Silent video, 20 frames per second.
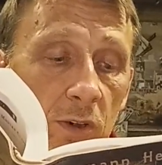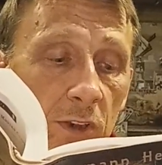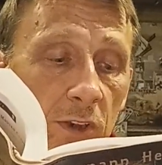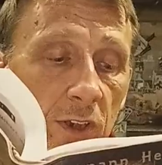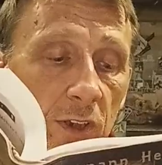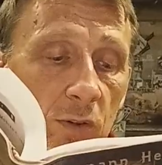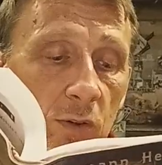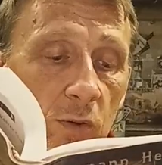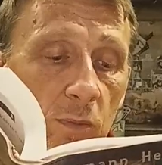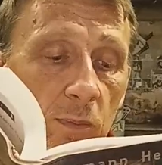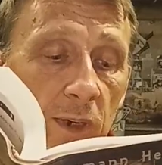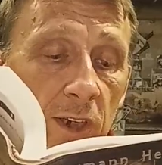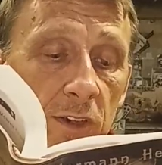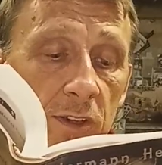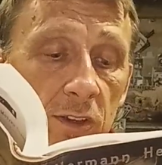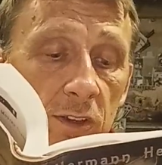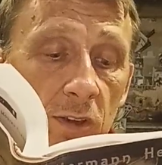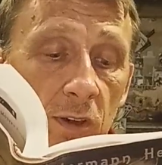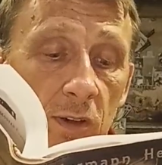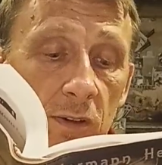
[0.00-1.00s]
he who
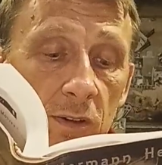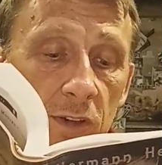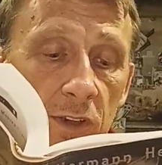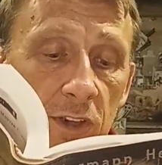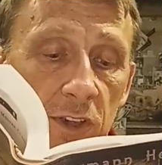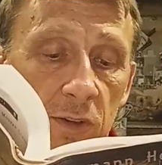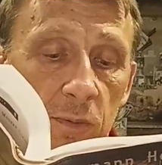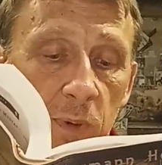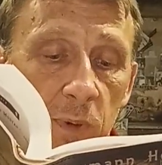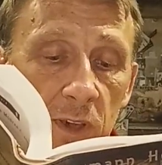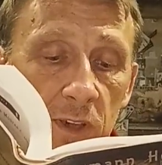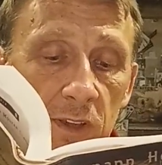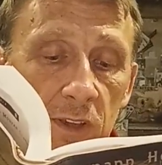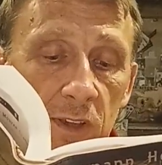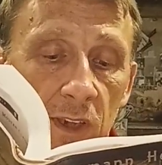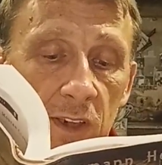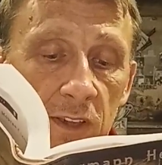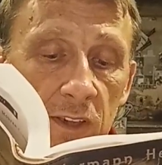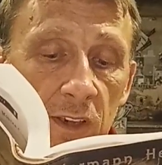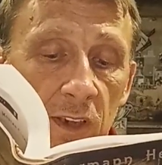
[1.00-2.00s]
makes thought his
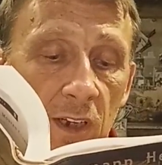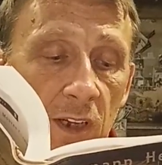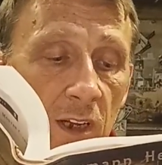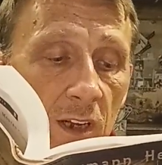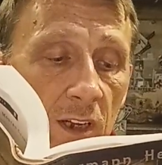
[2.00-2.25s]
business,